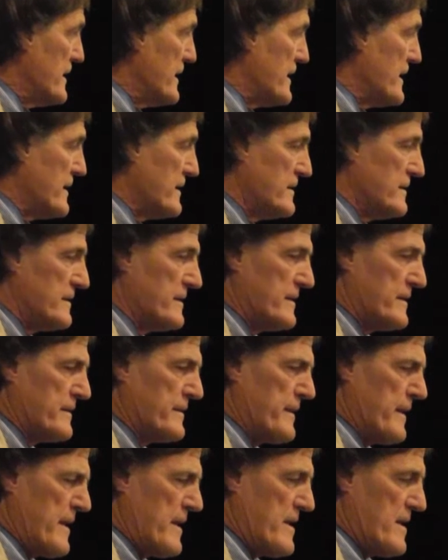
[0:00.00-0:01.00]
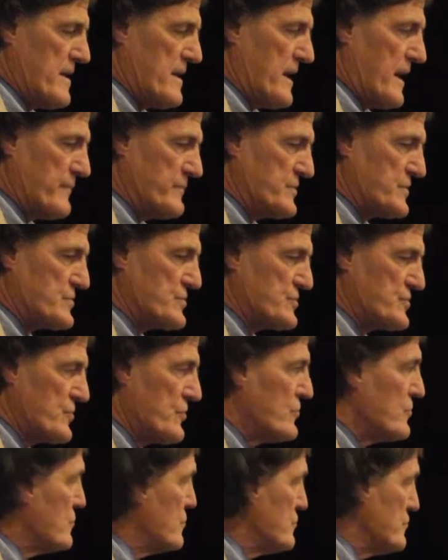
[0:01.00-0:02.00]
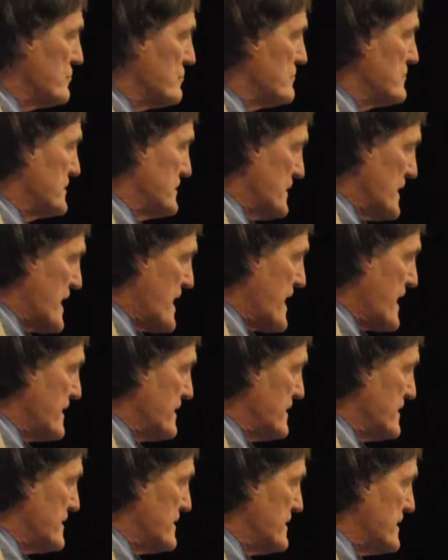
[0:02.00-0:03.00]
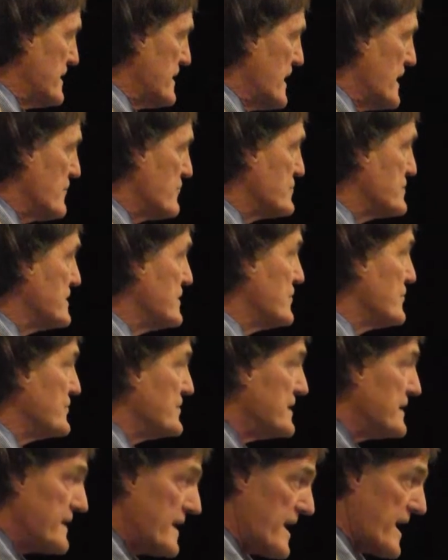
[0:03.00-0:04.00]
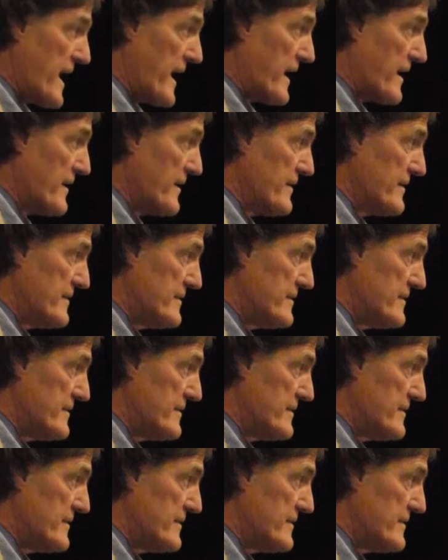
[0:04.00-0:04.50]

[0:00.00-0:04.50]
And I'm just so glad that I was here today.